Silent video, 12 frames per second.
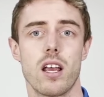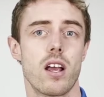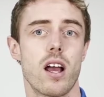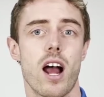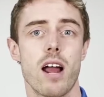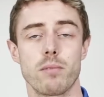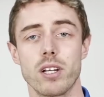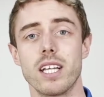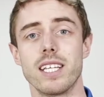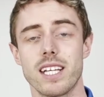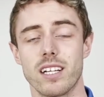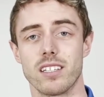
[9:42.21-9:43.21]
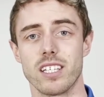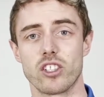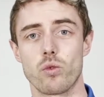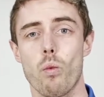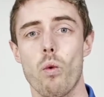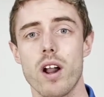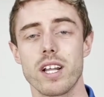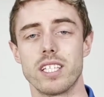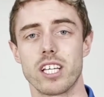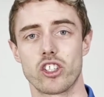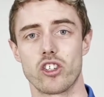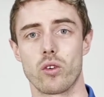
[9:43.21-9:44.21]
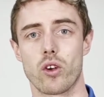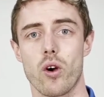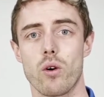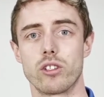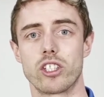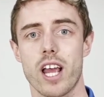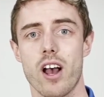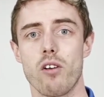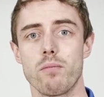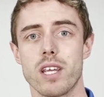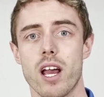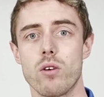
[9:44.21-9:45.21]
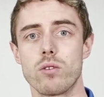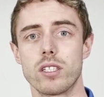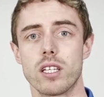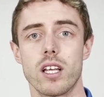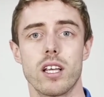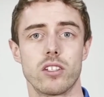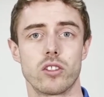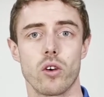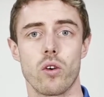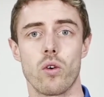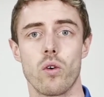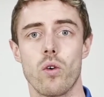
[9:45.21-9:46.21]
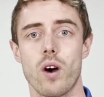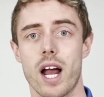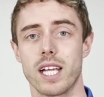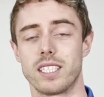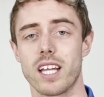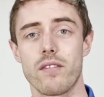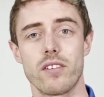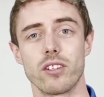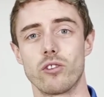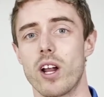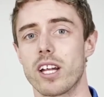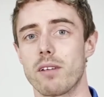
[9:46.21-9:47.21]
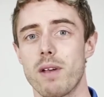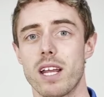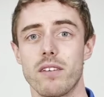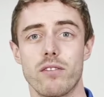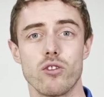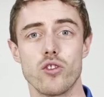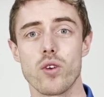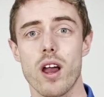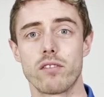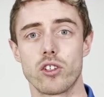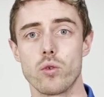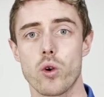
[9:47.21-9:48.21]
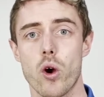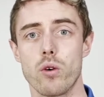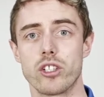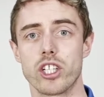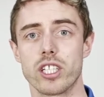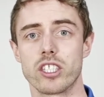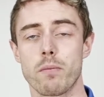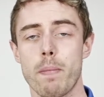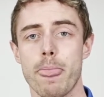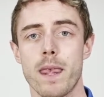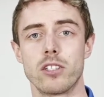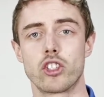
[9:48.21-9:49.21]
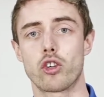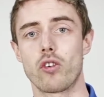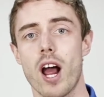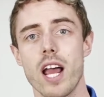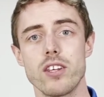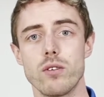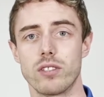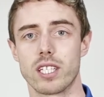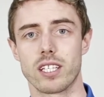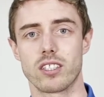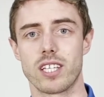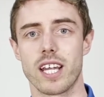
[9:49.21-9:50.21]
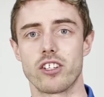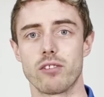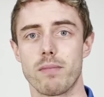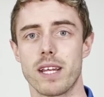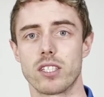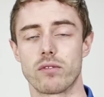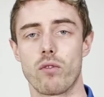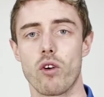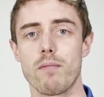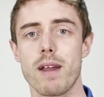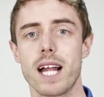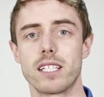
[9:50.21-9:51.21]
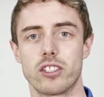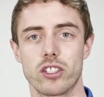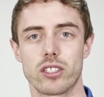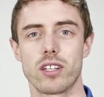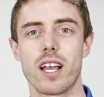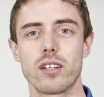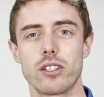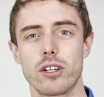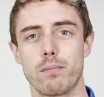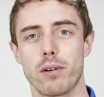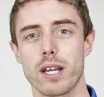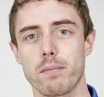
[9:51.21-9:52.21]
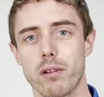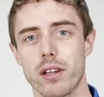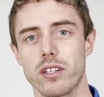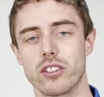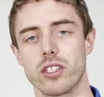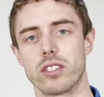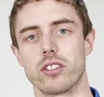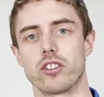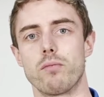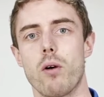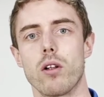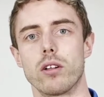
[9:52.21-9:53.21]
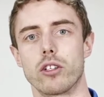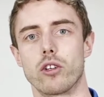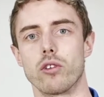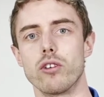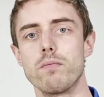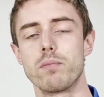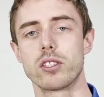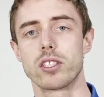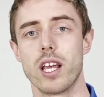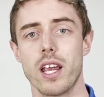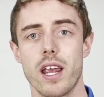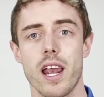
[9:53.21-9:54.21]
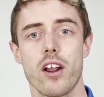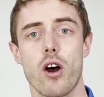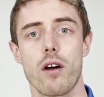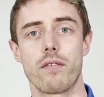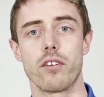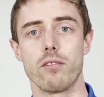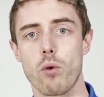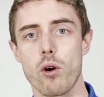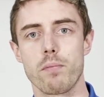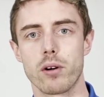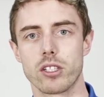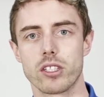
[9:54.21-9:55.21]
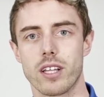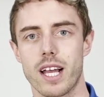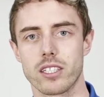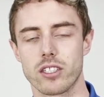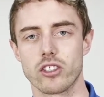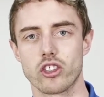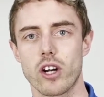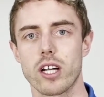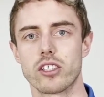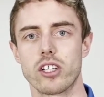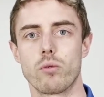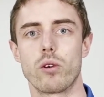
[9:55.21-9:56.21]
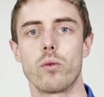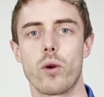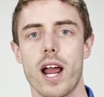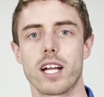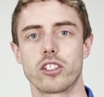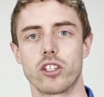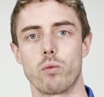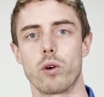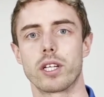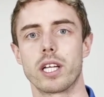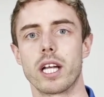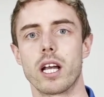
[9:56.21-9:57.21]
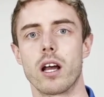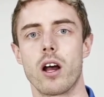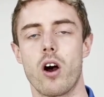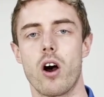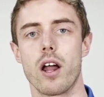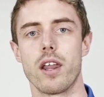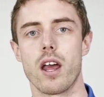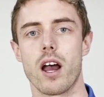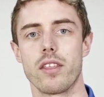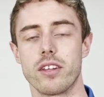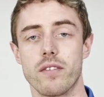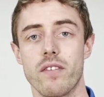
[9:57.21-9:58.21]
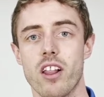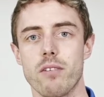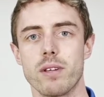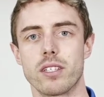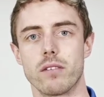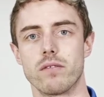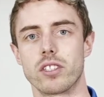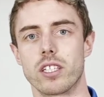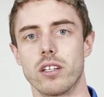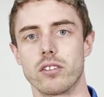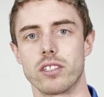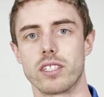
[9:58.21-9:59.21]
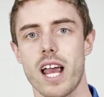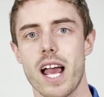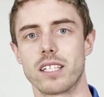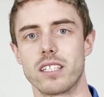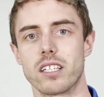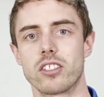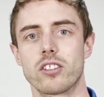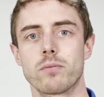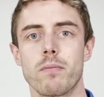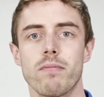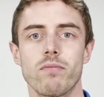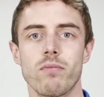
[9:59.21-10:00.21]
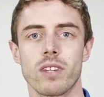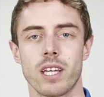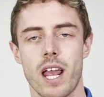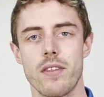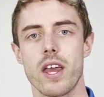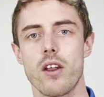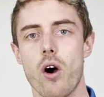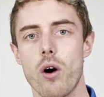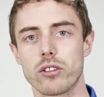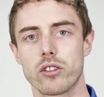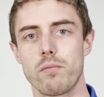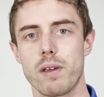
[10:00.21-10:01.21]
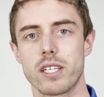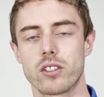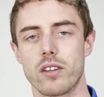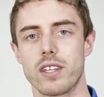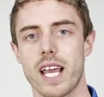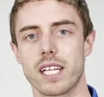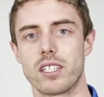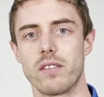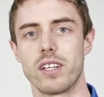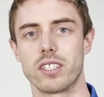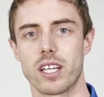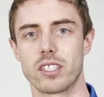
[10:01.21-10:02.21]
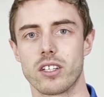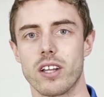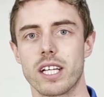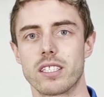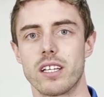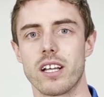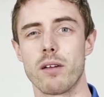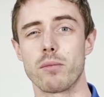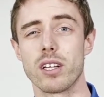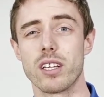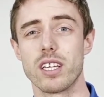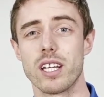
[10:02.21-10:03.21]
I'm going to need at least one additional coach to help me out. So I definitely recommend, if you do have two coaches, try using a station-based format. It just allows you to break players into smaller groups and offer more personalized instruction where we're actually working on the development of skills and tactics. And then also based on the activities I selected, I'm gonna need